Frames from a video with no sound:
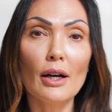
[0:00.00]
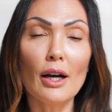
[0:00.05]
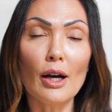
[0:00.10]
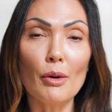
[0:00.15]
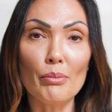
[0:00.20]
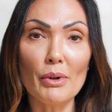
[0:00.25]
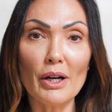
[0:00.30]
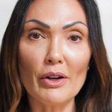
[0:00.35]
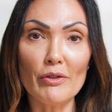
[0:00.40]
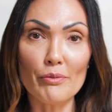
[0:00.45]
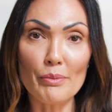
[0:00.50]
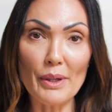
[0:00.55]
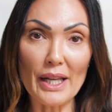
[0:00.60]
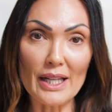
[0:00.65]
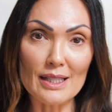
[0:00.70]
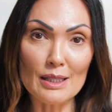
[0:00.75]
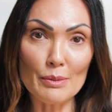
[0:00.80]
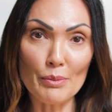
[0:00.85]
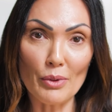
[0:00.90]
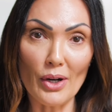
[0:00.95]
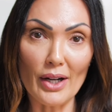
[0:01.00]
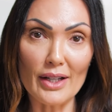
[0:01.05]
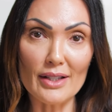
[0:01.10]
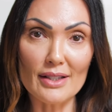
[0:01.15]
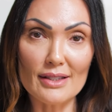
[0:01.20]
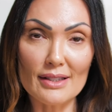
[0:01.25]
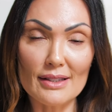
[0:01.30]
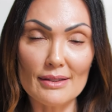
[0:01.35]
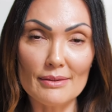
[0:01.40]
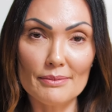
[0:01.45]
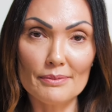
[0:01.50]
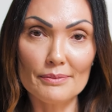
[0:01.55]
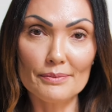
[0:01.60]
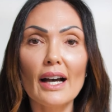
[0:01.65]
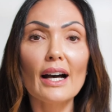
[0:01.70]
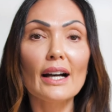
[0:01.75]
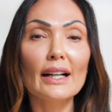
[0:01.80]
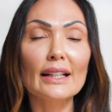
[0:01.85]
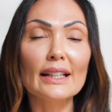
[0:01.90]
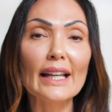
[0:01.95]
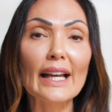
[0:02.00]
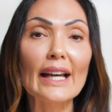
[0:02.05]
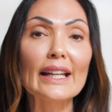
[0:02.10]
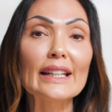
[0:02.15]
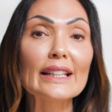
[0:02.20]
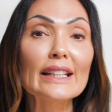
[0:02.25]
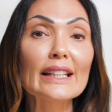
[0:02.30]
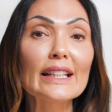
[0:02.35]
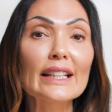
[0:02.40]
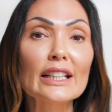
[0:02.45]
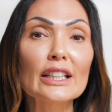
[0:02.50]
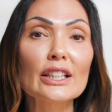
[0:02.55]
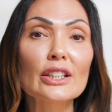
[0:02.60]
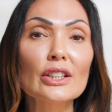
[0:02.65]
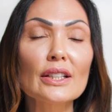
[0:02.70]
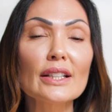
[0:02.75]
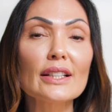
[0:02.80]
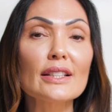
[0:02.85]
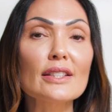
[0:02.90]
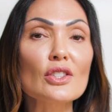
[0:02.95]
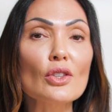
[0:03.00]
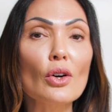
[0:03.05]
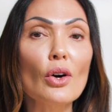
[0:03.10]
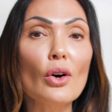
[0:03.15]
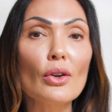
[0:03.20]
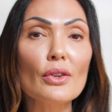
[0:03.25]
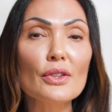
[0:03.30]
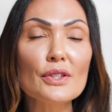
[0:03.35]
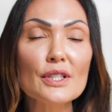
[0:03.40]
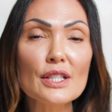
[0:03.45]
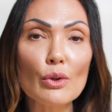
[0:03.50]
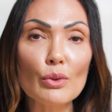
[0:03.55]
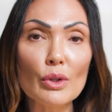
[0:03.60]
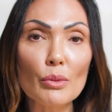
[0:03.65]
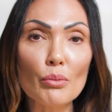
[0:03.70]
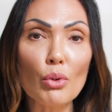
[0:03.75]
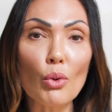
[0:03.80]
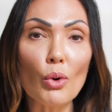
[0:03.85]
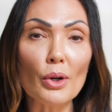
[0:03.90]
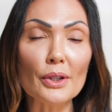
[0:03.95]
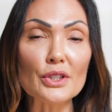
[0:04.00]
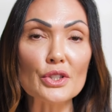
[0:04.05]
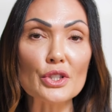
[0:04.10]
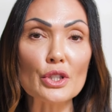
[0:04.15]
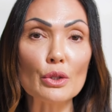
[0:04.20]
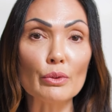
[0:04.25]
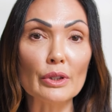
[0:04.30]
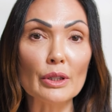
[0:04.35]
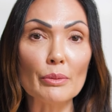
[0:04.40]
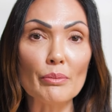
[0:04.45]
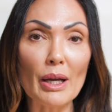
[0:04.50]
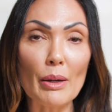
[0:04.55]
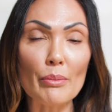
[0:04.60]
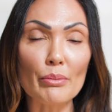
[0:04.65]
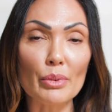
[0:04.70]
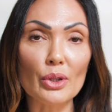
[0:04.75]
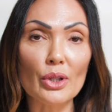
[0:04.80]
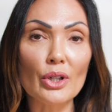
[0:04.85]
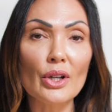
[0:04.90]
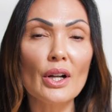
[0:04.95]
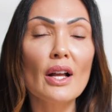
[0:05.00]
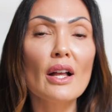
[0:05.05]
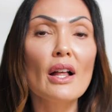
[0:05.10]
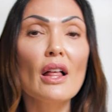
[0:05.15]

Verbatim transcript: above base price. Again, here, it's also important to remember